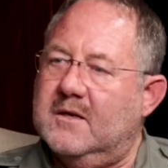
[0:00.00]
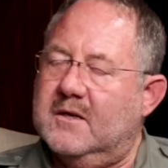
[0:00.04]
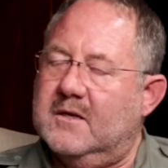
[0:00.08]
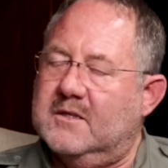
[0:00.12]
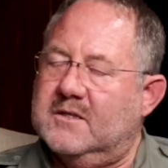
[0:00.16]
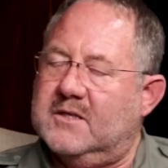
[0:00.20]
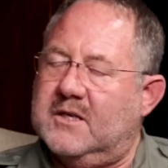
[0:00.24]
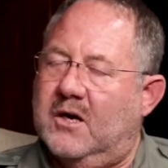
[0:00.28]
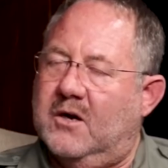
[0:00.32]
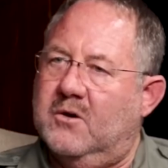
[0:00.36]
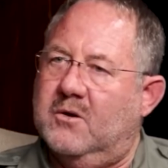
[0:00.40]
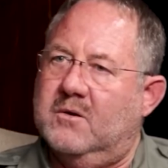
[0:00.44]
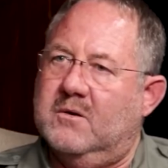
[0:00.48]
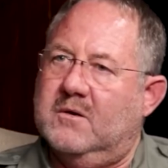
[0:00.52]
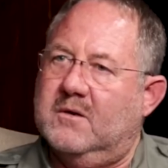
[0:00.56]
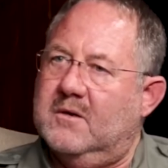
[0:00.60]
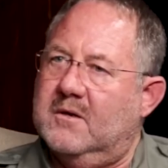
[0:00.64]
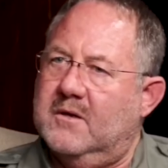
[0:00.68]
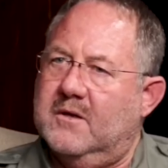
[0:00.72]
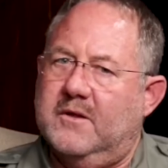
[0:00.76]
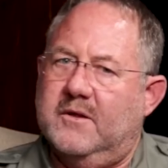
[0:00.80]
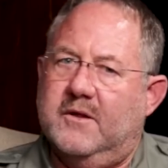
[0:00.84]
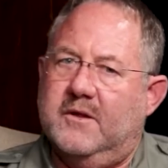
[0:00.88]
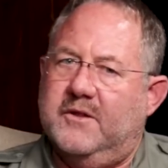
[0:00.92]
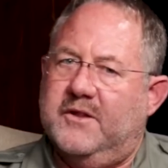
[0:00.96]
So
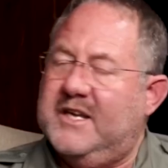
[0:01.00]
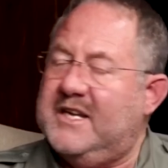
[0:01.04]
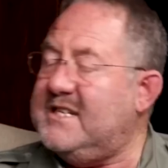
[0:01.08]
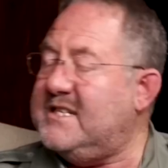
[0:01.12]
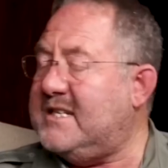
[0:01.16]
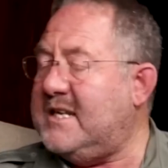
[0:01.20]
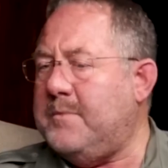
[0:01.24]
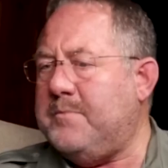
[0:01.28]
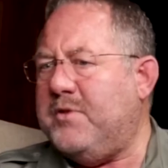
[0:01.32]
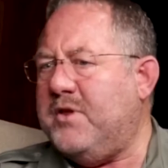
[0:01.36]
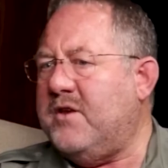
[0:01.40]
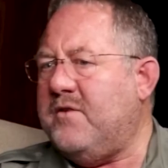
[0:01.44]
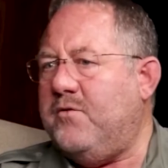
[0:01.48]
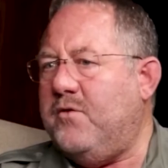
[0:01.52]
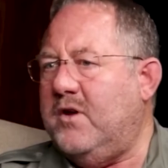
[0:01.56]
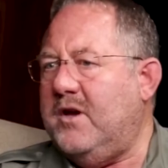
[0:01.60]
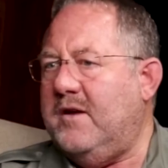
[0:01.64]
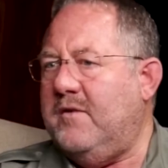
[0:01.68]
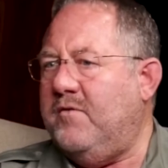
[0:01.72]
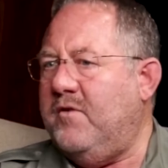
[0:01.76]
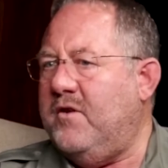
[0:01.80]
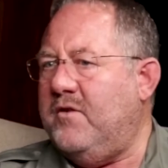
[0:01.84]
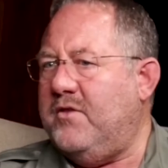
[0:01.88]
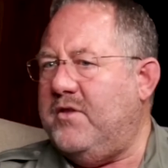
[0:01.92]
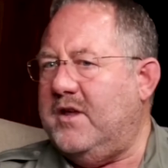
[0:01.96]
there's something for
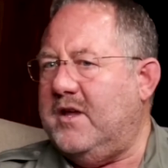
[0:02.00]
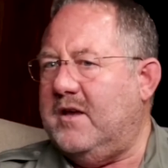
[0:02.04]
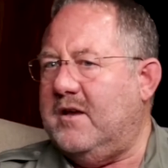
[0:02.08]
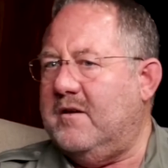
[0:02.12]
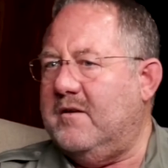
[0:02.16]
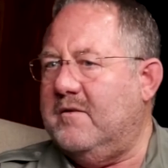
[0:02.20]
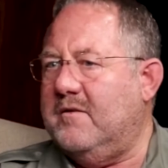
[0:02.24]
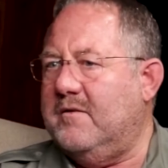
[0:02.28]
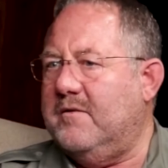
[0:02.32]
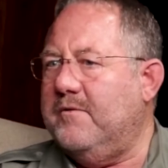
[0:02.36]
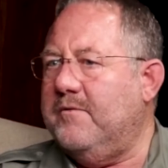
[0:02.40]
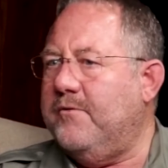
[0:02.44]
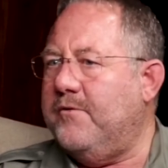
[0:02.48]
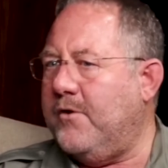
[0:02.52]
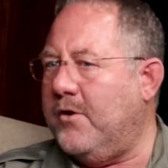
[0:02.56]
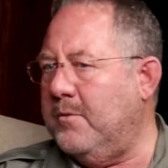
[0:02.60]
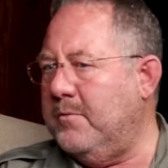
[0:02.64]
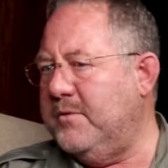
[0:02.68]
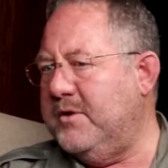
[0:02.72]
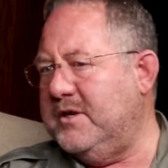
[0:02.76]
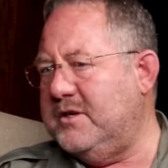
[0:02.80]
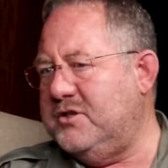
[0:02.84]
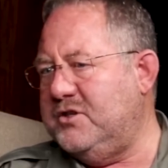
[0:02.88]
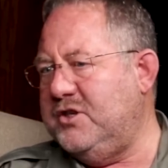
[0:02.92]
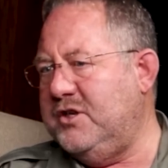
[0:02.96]
everything, from
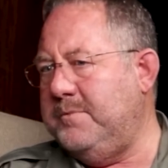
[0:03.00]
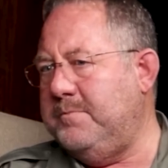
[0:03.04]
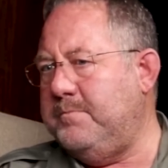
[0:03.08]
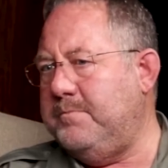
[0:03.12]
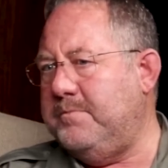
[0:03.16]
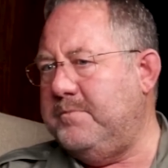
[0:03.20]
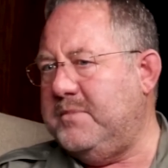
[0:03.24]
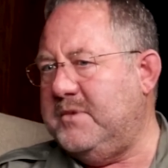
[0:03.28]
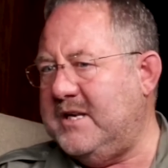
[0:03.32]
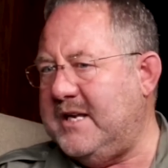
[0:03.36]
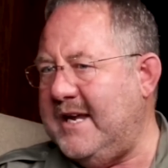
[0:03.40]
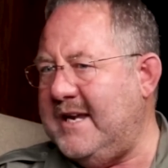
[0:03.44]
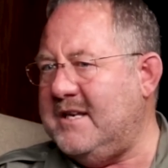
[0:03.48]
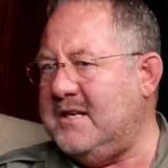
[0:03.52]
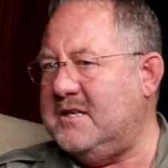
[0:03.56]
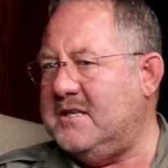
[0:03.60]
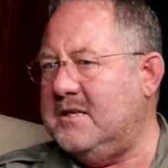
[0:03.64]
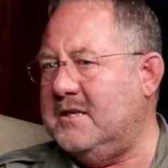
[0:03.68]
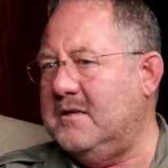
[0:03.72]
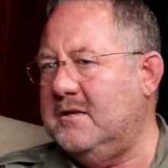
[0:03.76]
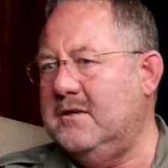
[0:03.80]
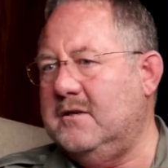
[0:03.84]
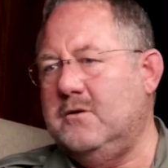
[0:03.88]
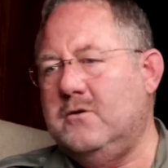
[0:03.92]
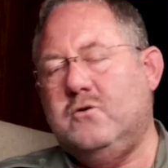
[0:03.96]
the cheap tent
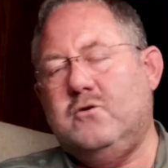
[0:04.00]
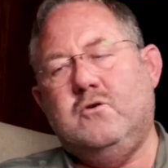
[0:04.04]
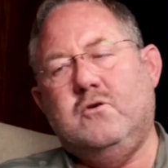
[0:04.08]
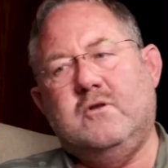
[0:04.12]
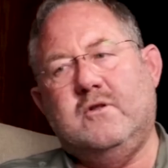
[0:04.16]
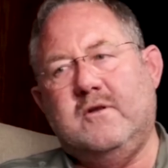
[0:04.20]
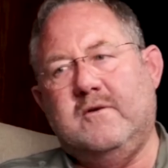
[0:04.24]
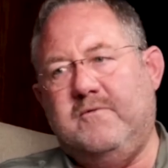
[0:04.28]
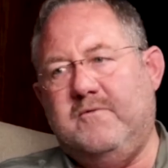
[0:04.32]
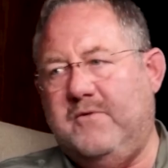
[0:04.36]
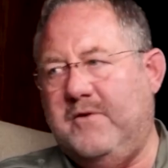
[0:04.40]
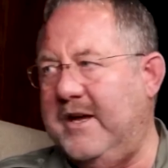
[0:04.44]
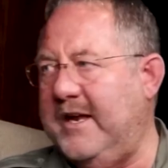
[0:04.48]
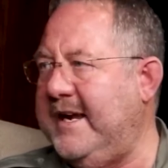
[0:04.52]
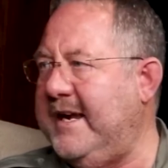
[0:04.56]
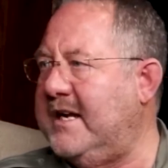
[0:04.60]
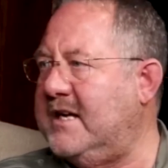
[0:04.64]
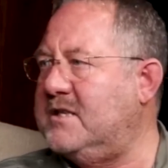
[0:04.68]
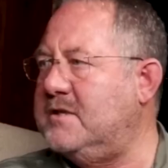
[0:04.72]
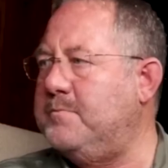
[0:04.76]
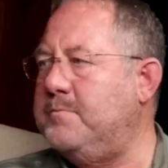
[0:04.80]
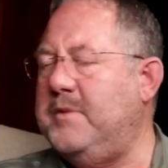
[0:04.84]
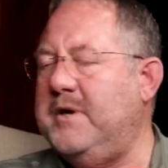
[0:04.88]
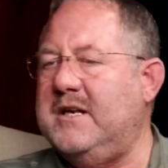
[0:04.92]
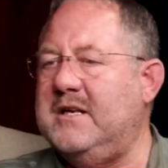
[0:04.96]
to the very
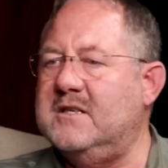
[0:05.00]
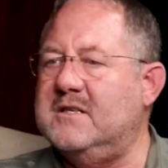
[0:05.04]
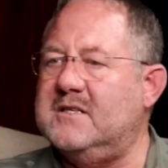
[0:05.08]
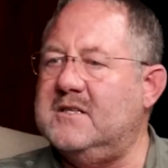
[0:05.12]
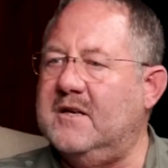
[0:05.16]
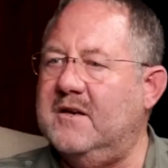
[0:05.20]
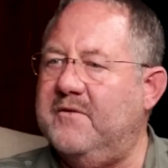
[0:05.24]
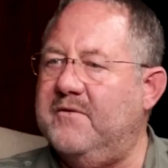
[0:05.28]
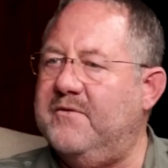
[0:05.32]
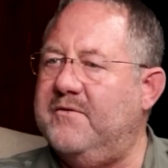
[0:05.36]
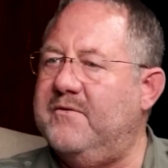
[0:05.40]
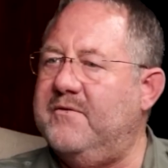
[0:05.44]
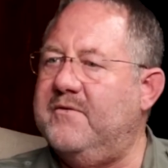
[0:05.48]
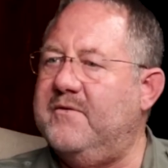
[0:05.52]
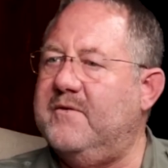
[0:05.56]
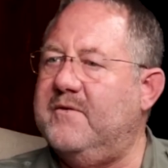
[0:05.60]
expensive